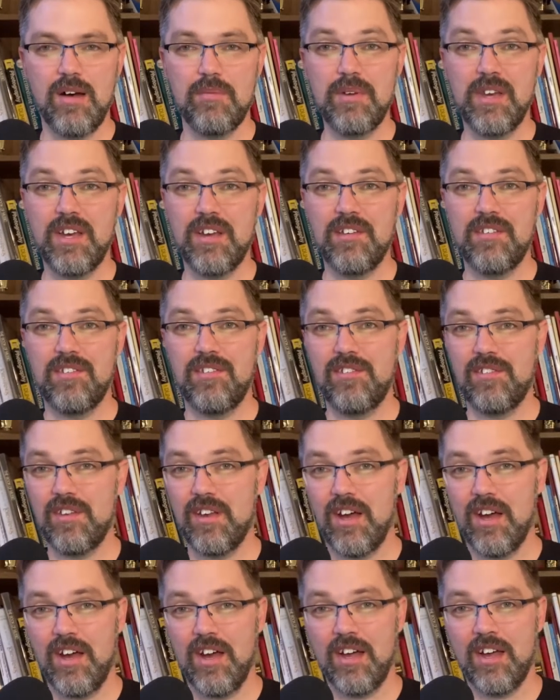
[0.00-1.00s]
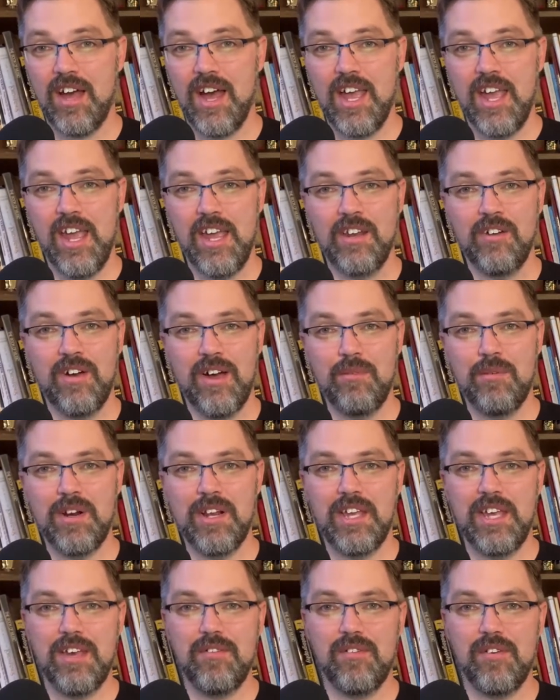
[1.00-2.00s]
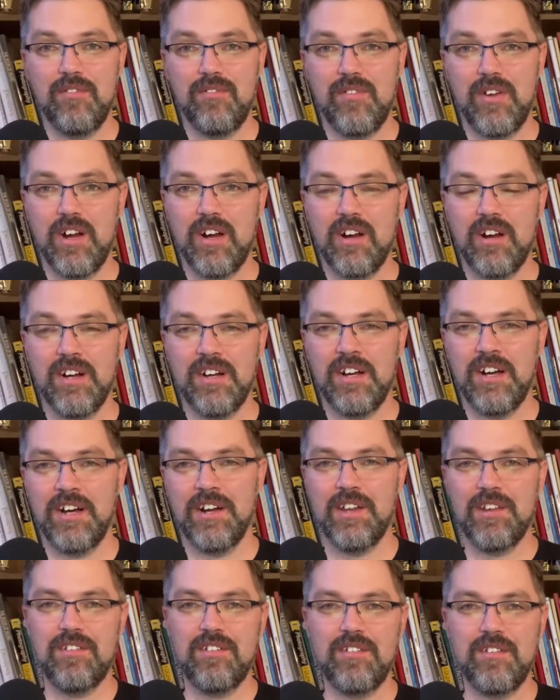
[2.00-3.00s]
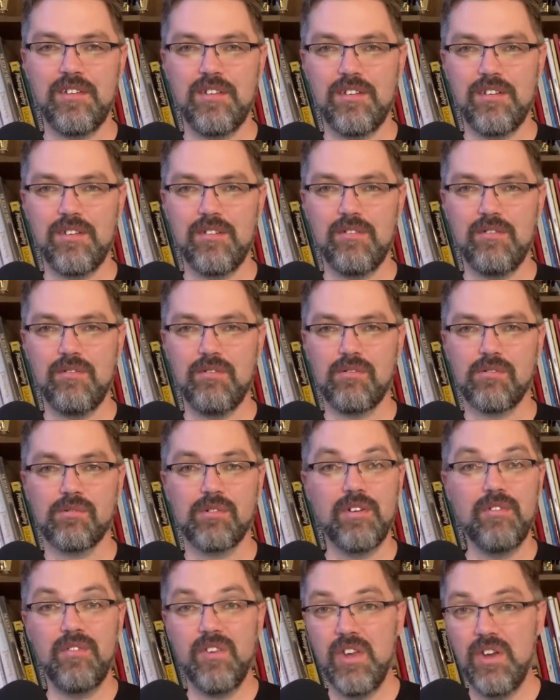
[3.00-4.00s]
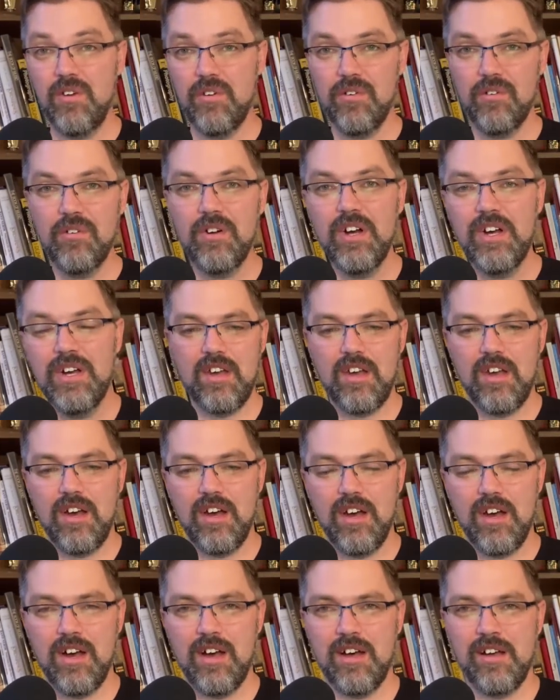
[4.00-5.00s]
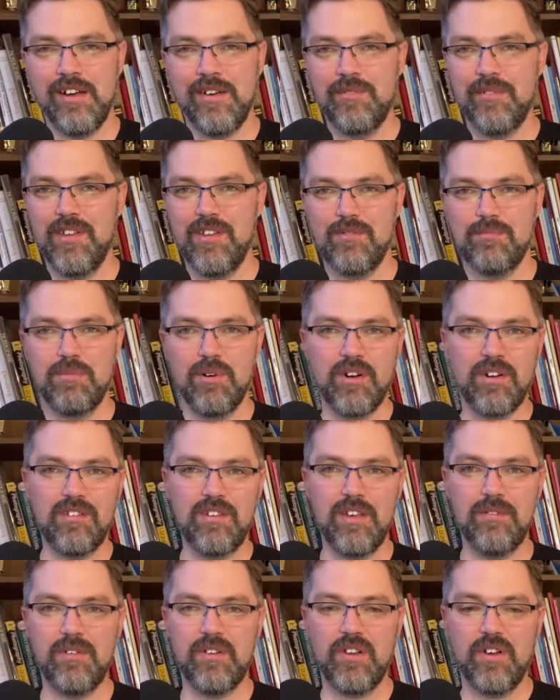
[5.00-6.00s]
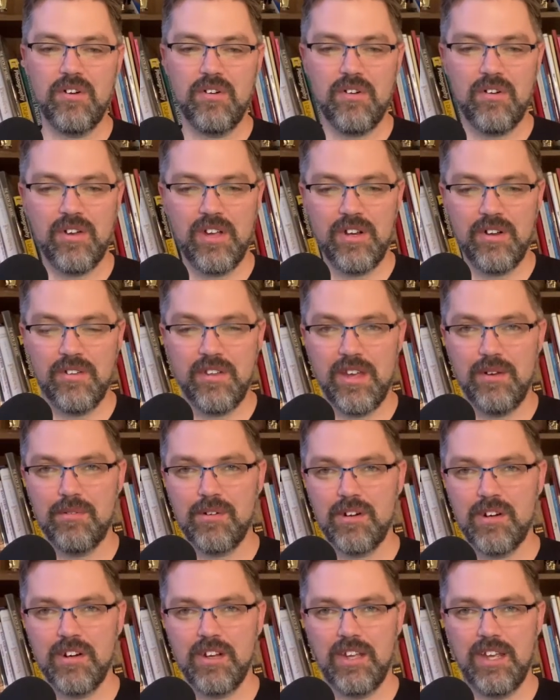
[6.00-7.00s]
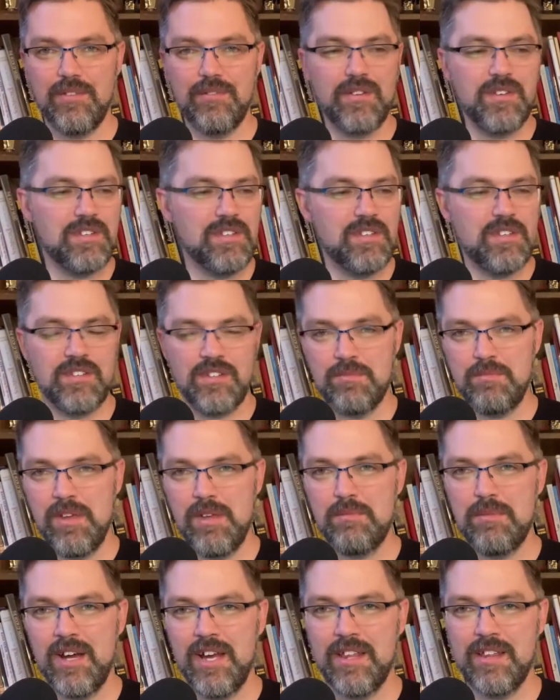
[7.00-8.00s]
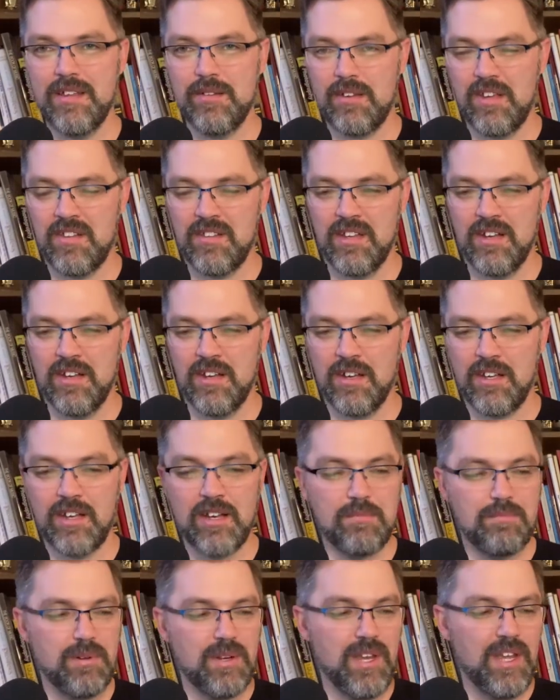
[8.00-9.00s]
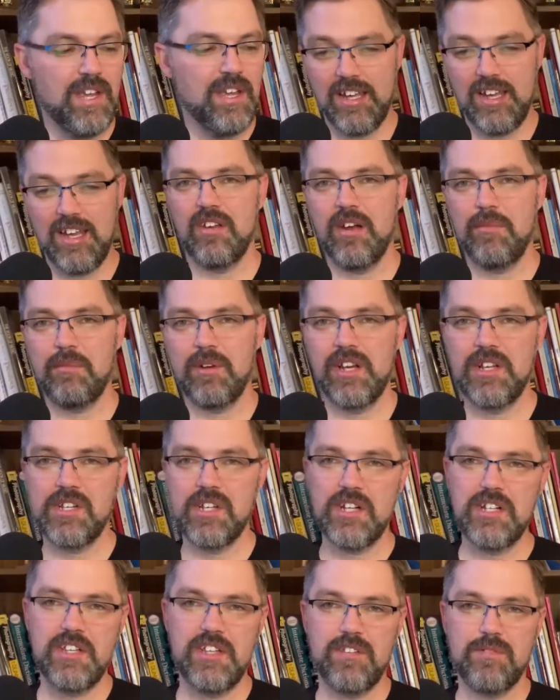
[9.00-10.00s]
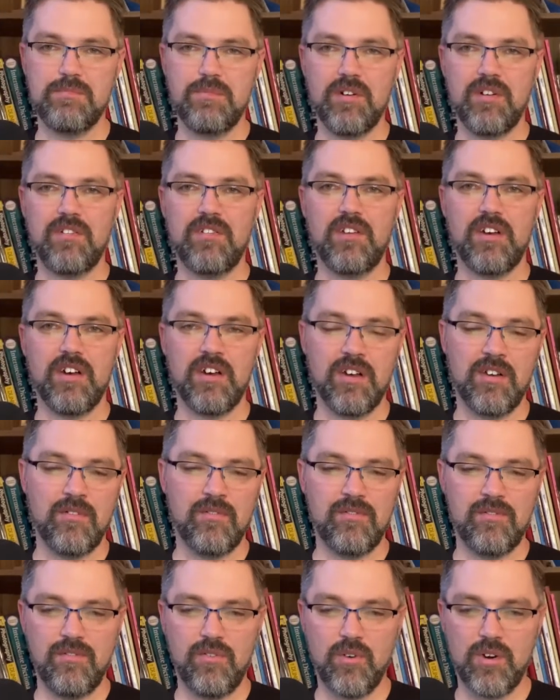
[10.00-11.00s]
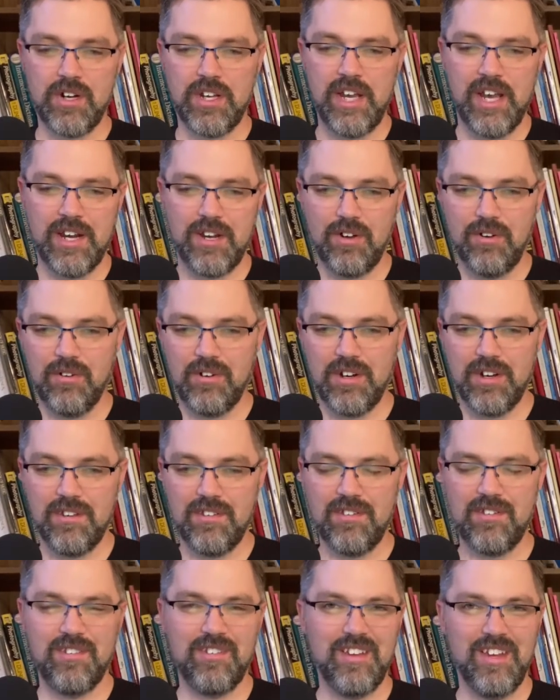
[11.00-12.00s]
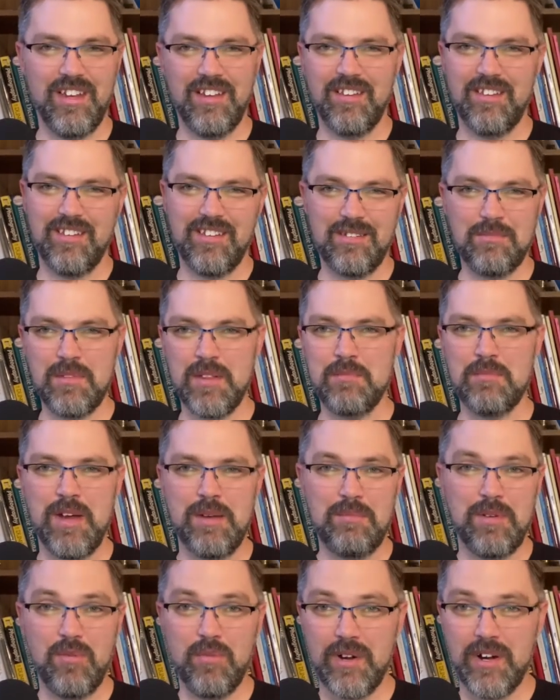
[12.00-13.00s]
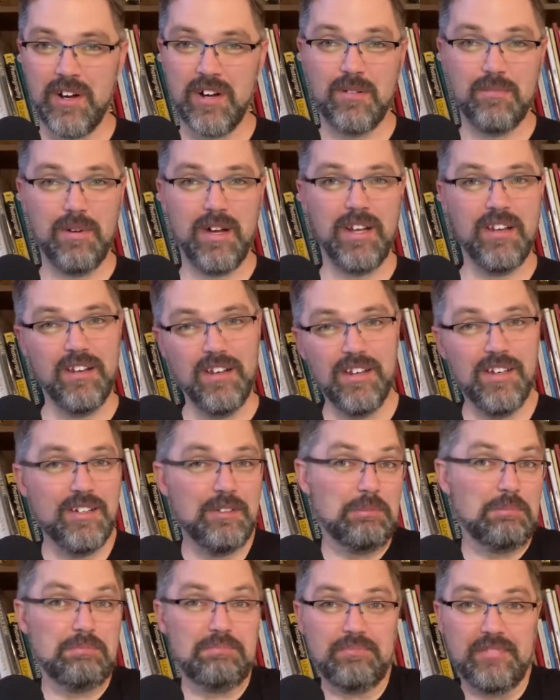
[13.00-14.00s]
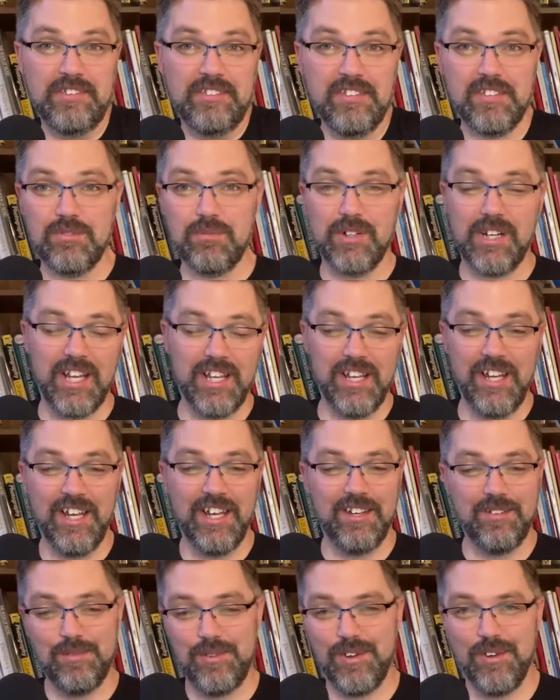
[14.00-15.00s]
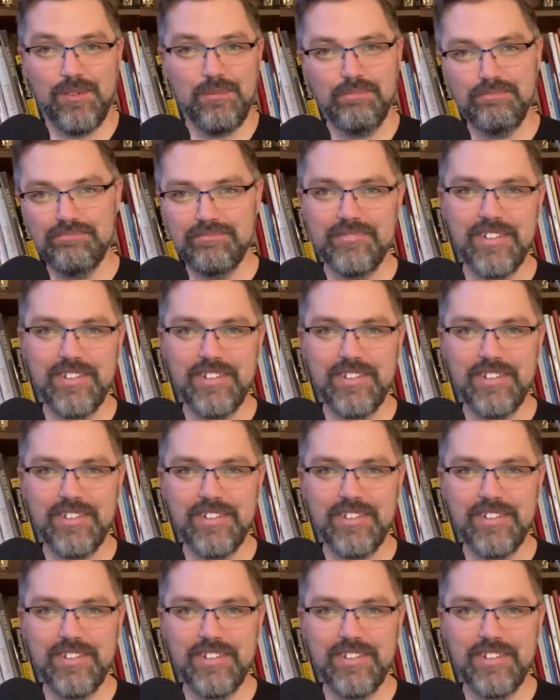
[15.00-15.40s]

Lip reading: because I want to give a fair and honest review of these books, even though, you know, they were given to me by the company. I'm going to judge these books on four categories, and some of them might be weird, but this is what I like, so